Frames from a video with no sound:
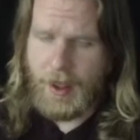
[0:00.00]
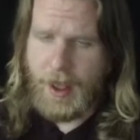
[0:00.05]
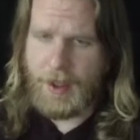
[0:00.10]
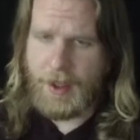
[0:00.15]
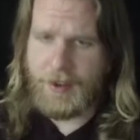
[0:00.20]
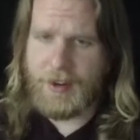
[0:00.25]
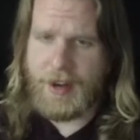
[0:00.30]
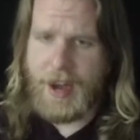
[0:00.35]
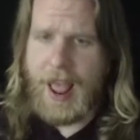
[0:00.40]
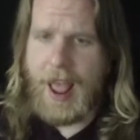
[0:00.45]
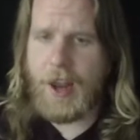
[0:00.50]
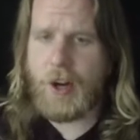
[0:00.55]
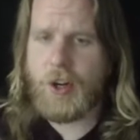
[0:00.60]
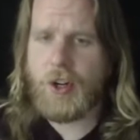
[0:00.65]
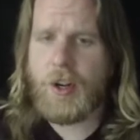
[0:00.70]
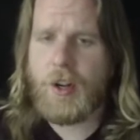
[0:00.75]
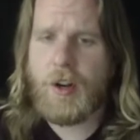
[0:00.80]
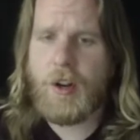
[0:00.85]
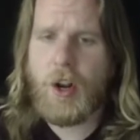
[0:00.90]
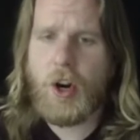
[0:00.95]
As an
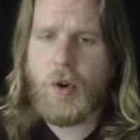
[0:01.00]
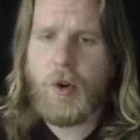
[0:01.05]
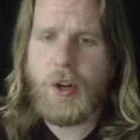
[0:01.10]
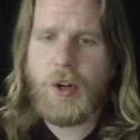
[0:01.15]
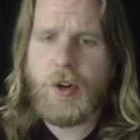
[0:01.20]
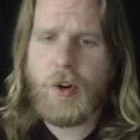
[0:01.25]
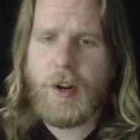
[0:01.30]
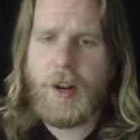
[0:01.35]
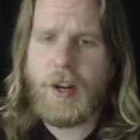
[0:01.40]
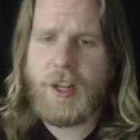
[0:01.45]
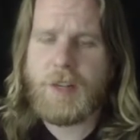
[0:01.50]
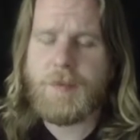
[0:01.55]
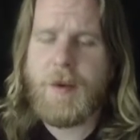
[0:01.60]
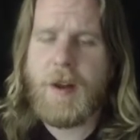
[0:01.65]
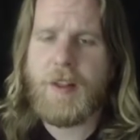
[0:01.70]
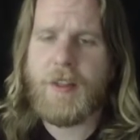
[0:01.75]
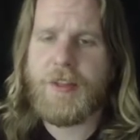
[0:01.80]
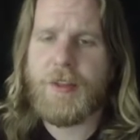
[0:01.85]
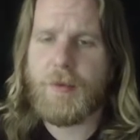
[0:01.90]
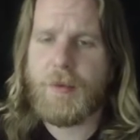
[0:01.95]
action, a creature can
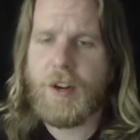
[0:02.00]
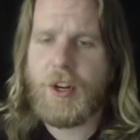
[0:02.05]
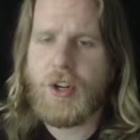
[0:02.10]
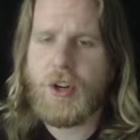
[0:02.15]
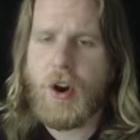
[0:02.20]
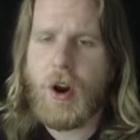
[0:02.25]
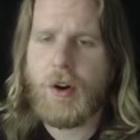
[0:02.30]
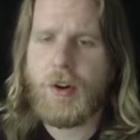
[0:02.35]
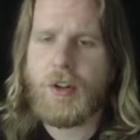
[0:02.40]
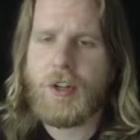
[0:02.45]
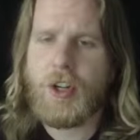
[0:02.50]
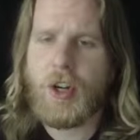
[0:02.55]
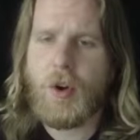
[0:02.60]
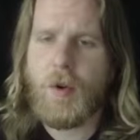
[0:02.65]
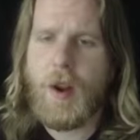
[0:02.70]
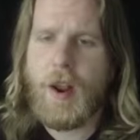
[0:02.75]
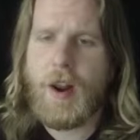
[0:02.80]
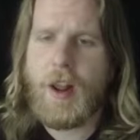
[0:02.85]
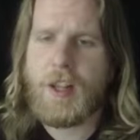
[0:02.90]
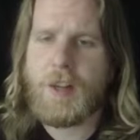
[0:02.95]
expend 3 charges to
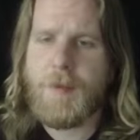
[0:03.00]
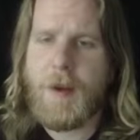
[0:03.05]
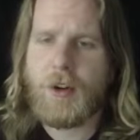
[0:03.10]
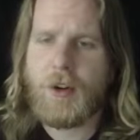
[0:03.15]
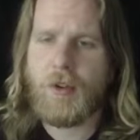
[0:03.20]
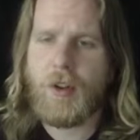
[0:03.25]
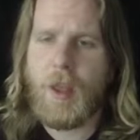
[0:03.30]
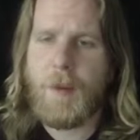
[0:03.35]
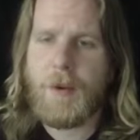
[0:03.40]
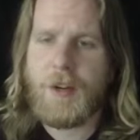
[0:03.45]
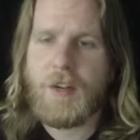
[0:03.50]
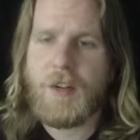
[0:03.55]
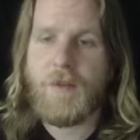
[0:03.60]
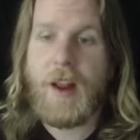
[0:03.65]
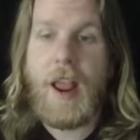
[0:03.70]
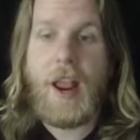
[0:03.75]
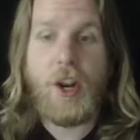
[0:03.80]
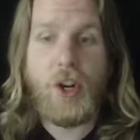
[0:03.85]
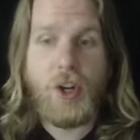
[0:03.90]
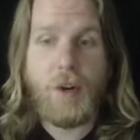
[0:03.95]
create a spectral image of an
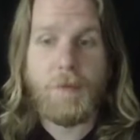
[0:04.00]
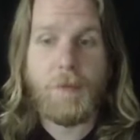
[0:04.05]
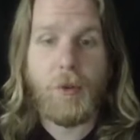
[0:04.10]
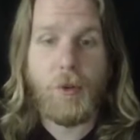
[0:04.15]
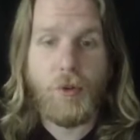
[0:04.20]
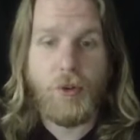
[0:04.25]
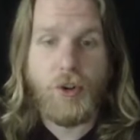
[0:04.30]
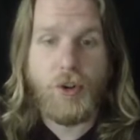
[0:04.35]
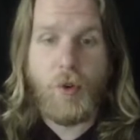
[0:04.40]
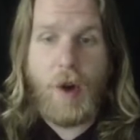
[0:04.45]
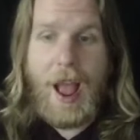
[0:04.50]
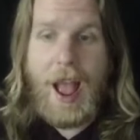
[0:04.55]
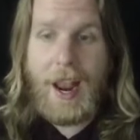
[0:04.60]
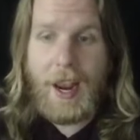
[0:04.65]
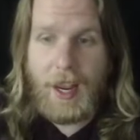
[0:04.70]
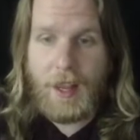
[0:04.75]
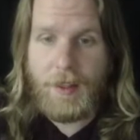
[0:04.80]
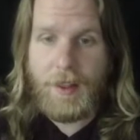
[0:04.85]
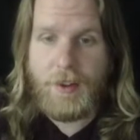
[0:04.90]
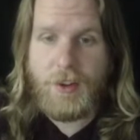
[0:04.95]
ancient blue
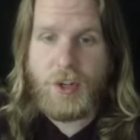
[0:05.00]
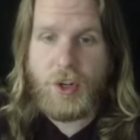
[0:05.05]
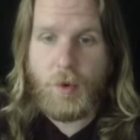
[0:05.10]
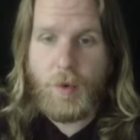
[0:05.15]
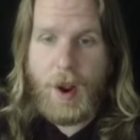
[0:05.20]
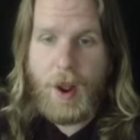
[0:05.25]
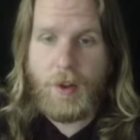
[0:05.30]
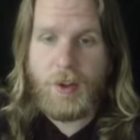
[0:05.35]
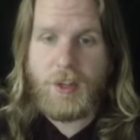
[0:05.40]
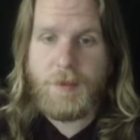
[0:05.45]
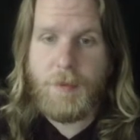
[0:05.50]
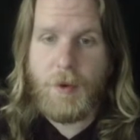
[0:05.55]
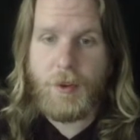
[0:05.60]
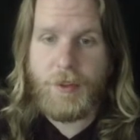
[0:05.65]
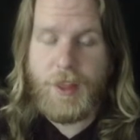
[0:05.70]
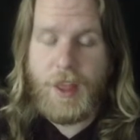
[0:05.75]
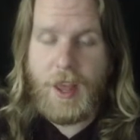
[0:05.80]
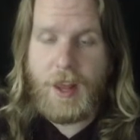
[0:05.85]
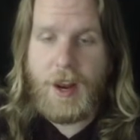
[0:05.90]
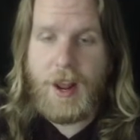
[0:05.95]
dragon that surrounds
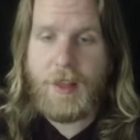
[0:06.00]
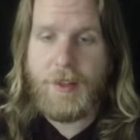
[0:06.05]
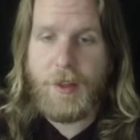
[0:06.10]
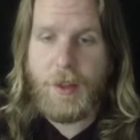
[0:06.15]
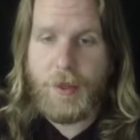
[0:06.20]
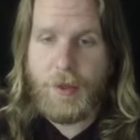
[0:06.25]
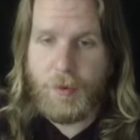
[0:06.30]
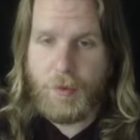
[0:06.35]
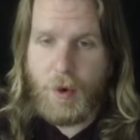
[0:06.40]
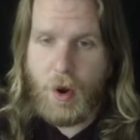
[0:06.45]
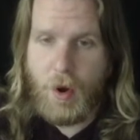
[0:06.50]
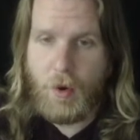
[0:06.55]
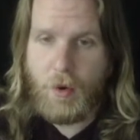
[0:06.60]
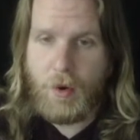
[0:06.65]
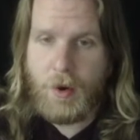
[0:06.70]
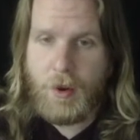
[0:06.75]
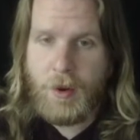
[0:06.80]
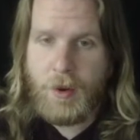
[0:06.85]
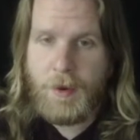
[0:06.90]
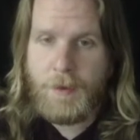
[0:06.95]
both it and the
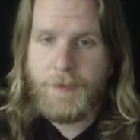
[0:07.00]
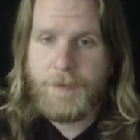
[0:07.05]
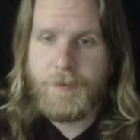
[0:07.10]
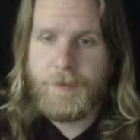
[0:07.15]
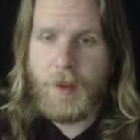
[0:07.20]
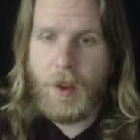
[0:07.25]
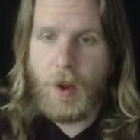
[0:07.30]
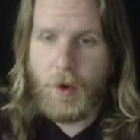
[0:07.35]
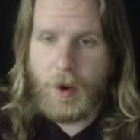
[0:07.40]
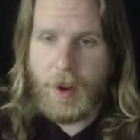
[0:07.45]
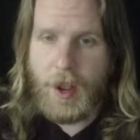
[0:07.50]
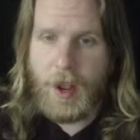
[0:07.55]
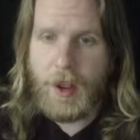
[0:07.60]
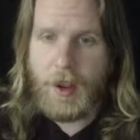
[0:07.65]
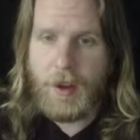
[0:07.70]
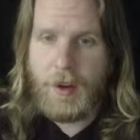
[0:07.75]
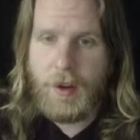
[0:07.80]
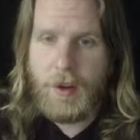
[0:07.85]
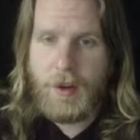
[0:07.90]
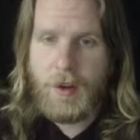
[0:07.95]
throne.
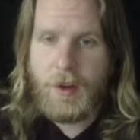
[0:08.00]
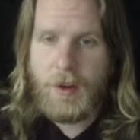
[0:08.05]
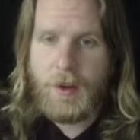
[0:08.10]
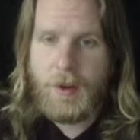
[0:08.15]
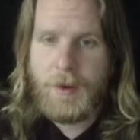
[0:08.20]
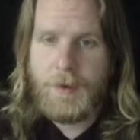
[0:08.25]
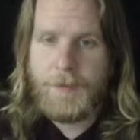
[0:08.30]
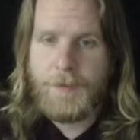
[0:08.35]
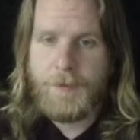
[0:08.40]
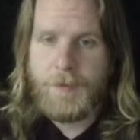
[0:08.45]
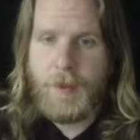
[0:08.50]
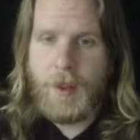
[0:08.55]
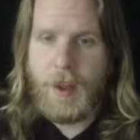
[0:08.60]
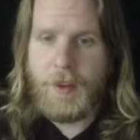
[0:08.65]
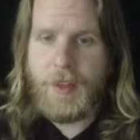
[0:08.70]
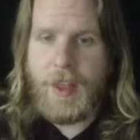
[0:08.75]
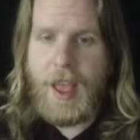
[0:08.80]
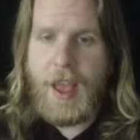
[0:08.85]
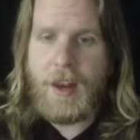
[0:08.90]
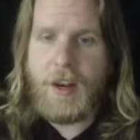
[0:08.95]
Okay.
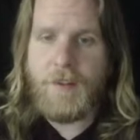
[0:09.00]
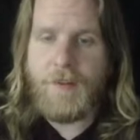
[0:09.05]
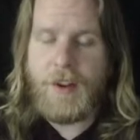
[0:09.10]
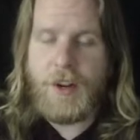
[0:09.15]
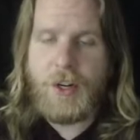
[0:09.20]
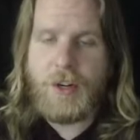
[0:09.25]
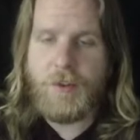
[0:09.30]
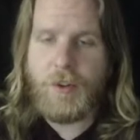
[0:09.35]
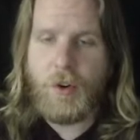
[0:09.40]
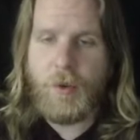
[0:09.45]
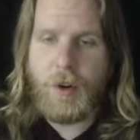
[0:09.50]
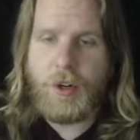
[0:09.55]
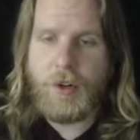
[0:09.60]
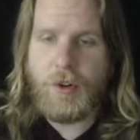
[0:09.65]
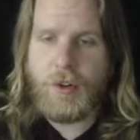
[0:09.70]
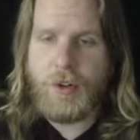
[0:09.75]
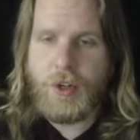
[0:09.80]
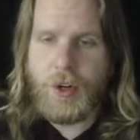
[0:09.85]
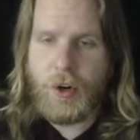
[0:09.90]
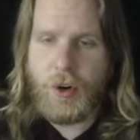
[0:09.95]
At the end of each of the
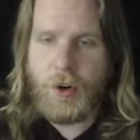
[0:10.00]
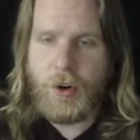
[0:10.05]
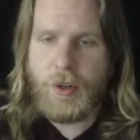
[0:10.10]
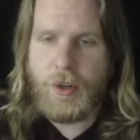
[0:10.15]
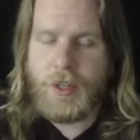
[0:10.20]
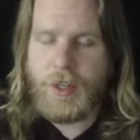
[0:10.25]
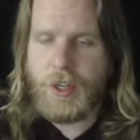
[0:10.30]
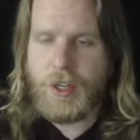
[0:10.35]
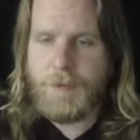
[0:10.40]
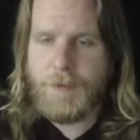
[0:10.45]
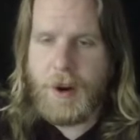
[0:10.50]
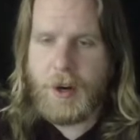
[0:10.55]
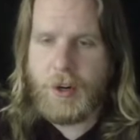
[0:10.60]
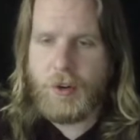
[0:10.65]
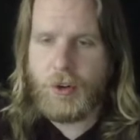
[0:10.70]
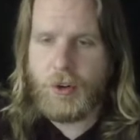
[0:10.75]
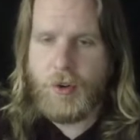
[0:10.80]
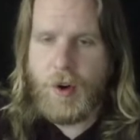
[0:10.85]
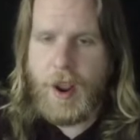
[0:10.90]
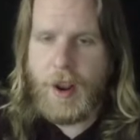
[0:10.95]
creature's turns, the
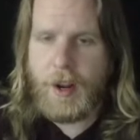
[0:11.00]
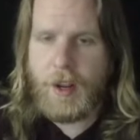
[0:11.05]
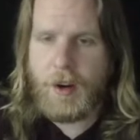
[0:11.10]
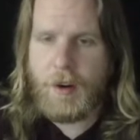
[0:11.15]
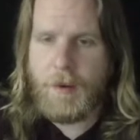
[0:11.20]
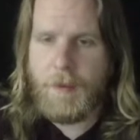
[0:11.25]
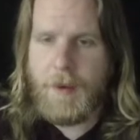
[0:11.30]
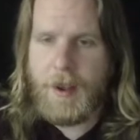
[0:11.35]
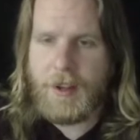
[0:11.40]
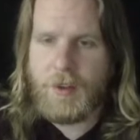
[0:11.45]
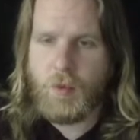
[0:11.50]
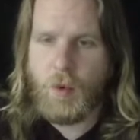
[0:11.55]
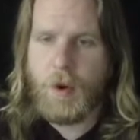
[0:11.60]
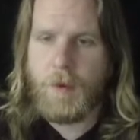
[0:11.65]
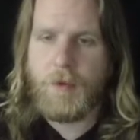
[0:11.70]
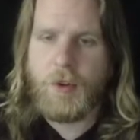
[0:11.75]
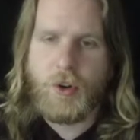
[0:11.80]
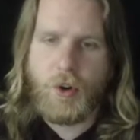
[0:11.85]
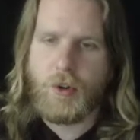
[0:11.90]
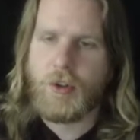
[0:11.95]
spectral dragon makes
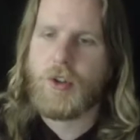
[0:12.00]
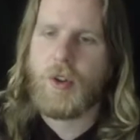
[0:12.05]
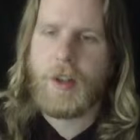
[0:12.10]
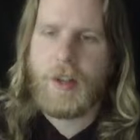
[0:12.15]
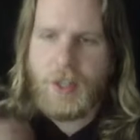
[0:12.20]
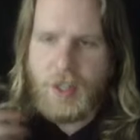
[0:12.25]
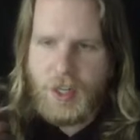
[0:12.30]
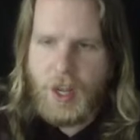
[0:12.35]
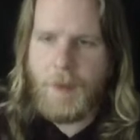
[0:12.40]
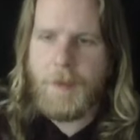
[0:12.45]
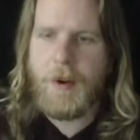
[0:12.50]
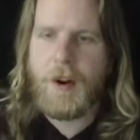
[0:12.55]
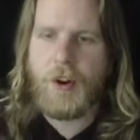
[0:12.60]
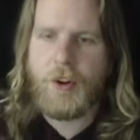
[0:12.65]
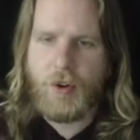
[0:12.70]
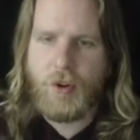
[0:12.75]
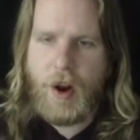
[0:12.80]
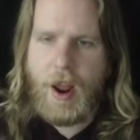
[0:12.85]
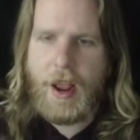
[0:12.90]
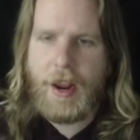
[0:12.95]
1... Sure, so you, like, summon a
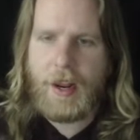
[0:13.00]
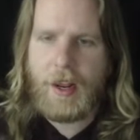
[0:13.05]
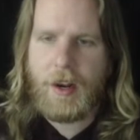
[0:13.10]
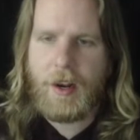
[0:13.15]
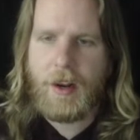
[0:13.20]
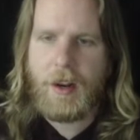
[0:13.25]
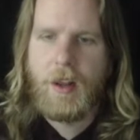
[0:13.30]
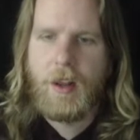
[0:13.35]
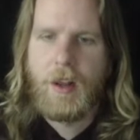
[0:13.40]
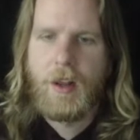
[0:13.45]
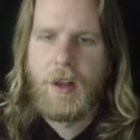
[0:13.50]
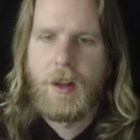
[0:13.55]
dragon.